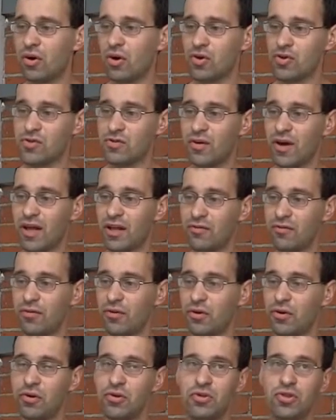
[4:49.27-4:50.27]
goes well
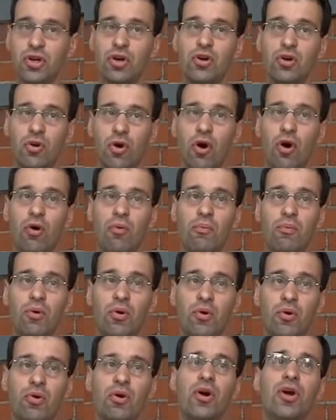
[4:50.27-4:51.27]
for you. You drink
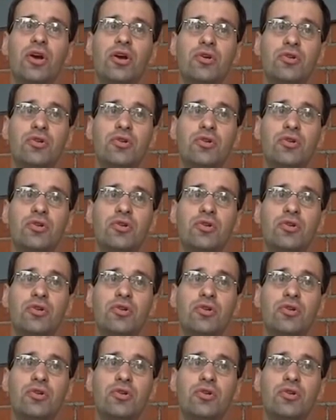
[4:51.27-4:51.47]
homebrew.